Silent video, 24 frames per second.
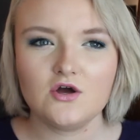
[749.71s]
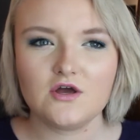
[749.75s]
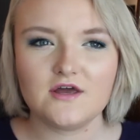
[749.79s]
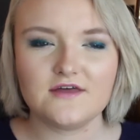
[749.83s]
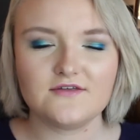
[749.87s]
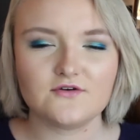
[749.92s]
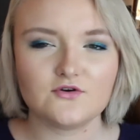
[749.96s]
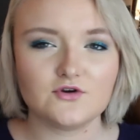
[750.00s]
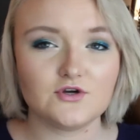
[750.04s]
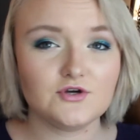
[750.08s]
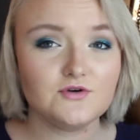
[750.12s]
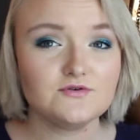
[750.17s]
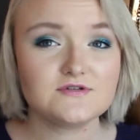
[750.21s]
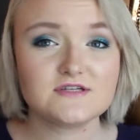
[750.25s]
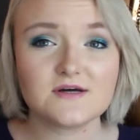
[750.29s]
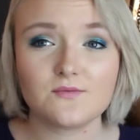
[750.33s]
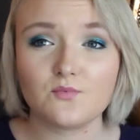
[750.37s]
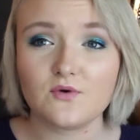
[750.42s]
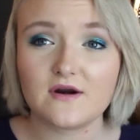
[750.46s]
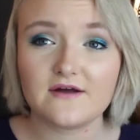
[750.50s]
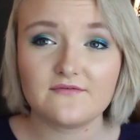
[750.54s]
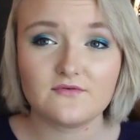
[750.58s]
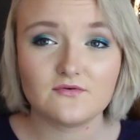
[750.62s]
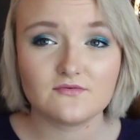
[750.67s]
either used
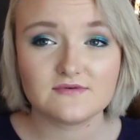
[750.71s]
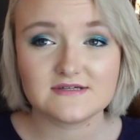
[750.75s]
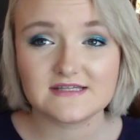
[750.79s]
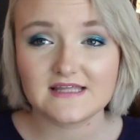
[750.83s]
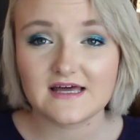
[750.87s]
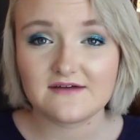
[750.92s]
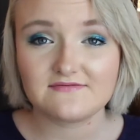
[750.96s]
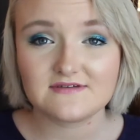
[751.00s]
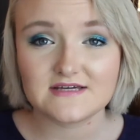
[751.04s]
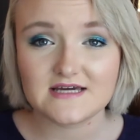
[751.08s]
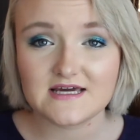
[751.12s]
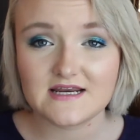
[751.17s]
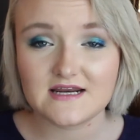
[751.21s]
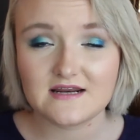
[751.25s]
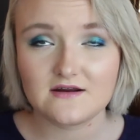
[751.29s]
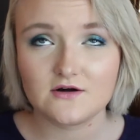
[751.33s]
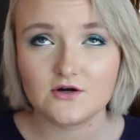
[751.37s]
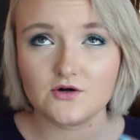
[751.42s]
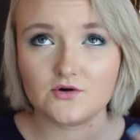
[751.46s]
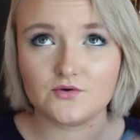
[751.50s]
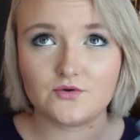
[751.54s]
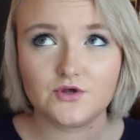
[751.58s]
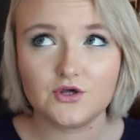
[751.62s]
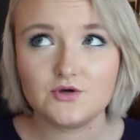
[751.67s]
up whatever was left in
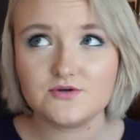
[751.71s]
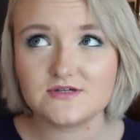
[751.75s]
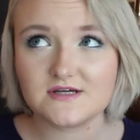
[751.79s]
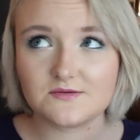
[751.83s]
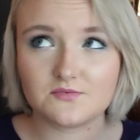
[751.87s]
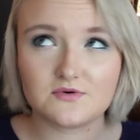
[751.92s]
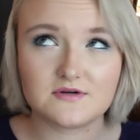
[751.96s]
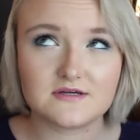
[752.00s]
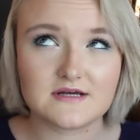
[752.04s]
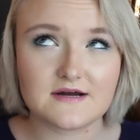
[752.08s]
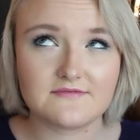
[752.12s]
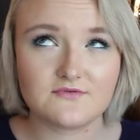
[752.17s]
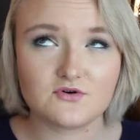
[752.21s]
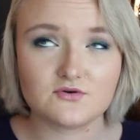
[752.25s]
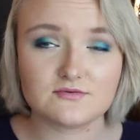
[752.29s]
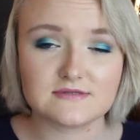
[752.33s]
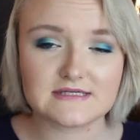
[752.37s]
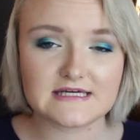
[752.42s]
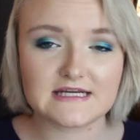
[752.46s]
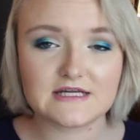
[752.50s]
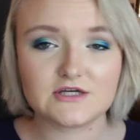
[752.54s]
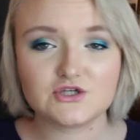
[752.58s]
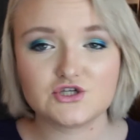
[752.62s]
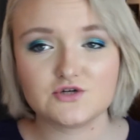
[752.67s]
or used up whatever
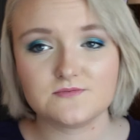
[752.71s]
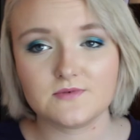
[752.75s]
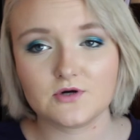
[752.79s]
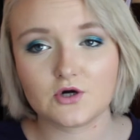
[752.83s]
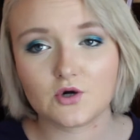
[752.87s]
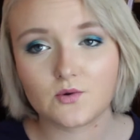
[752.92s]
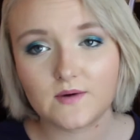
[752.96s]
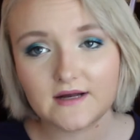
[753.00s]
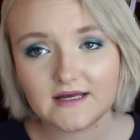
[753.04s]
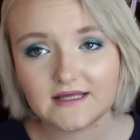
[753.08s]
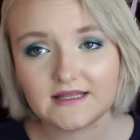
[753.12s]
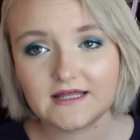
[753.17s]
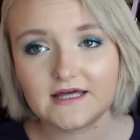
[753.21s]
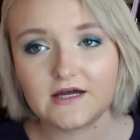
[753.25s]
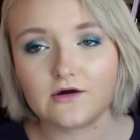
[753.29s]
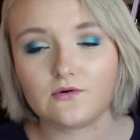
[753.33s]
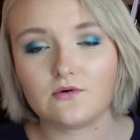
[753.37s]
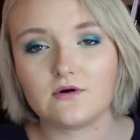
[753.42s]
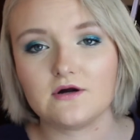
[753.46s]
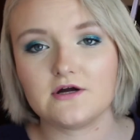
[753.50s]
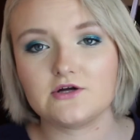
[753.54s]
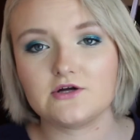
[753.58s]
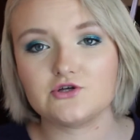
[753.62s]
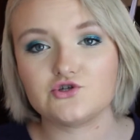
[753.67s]
was in it super quickly
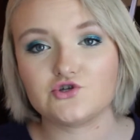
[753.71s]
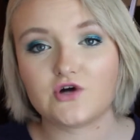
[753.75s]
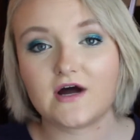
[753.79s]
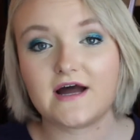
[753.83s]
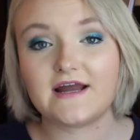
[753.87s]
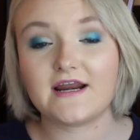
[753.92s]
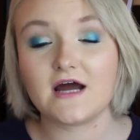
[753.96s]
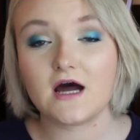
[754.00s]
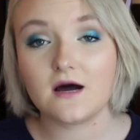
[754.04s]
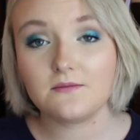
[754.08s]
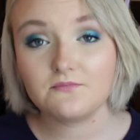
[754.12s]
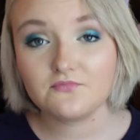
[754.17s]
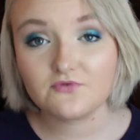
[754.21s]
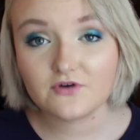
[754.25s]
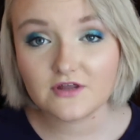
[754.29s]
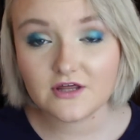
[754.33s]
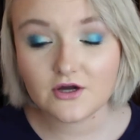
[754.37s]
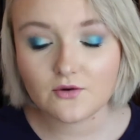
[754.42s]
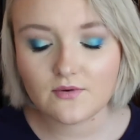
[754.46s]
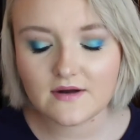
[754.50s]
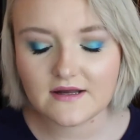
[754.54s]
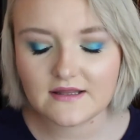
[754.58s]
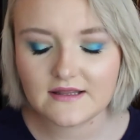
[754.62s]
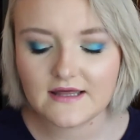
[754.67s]
or it dried up really
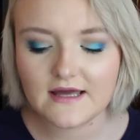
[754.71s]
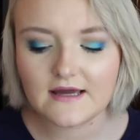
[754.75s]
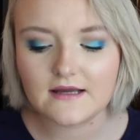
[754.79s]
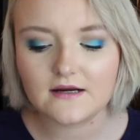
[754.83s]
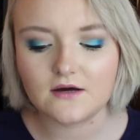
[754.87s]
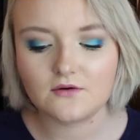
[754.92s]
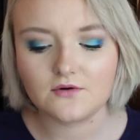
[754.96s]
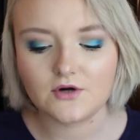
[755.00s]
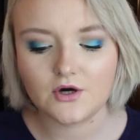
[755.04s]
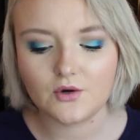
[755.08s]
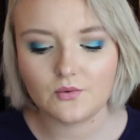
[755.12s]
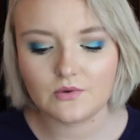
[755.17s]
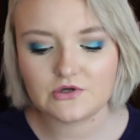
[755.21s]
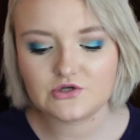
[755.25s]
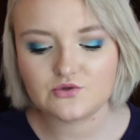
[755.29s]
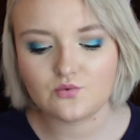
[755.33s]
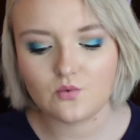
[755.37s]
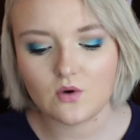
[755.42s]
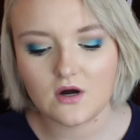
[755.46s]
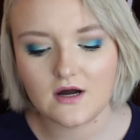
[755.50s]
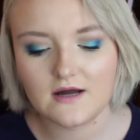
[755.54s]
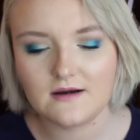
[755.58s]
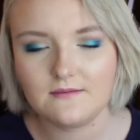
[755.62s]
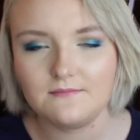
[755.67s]
quickly. I don't know which
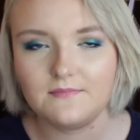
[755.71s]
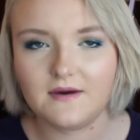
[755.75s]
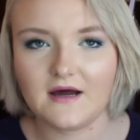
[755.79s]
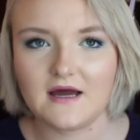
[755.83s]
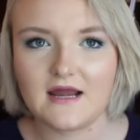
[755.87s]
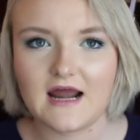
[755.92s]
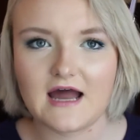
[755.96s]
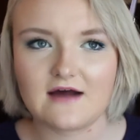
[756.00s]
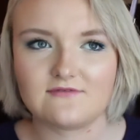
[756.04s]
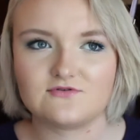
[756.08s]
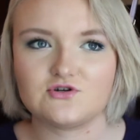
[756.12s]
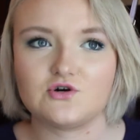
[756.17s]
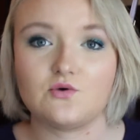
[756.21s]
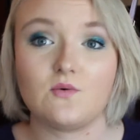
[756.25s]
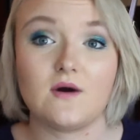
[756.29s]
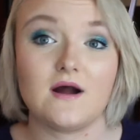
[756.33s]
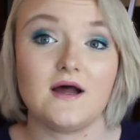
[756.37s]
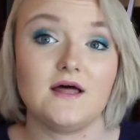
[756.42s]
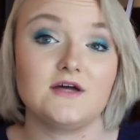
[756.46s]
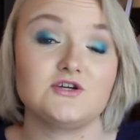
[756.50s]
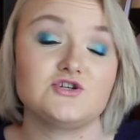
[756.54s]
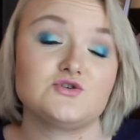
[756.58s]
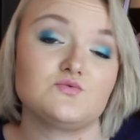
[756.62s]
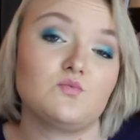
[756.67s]
one, but after a
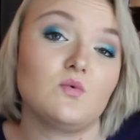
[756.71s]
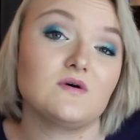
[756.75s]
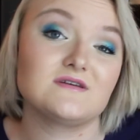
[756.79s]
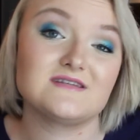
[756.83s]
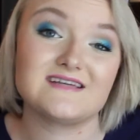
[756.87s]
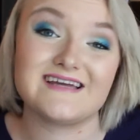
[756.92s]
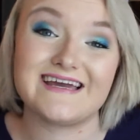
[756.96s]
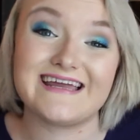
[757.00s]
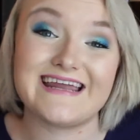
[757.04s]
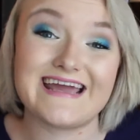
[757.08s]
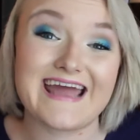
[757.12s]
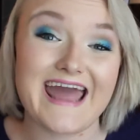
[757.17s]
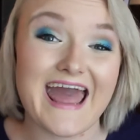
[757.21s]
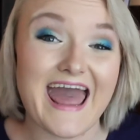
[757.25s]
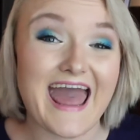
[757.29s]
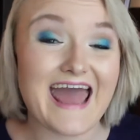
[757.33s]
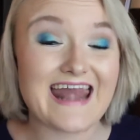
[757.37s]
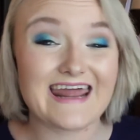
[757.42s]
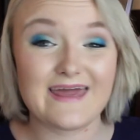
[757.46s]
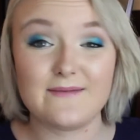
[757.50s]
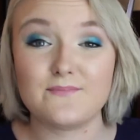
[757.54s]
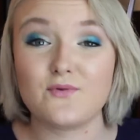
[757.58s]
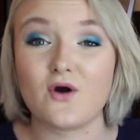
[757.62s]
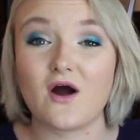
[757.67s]
while I just wasn't getting
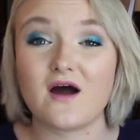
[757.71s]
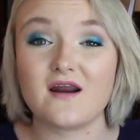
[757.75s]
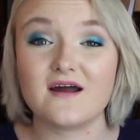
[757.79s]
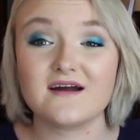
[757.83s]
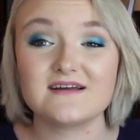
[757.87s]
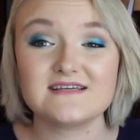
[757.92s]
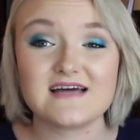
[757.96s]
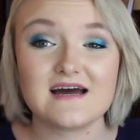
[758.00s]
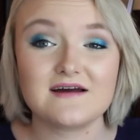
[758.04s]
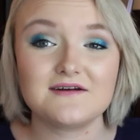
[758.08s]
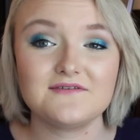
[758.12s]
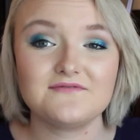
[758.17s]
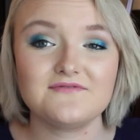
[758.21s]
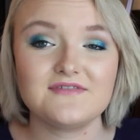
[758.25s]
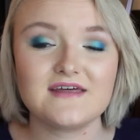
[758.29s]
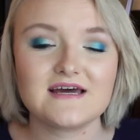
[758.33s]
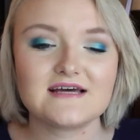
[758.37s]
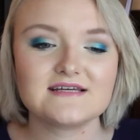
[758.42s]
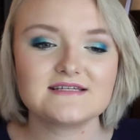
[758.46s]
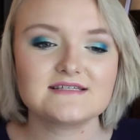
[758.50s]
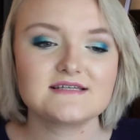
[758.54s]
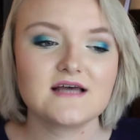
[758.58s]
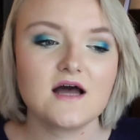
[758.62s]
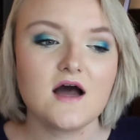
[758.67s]
any product out of
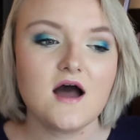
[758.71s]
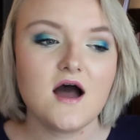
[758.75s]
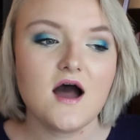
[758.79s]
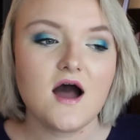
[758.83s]
this.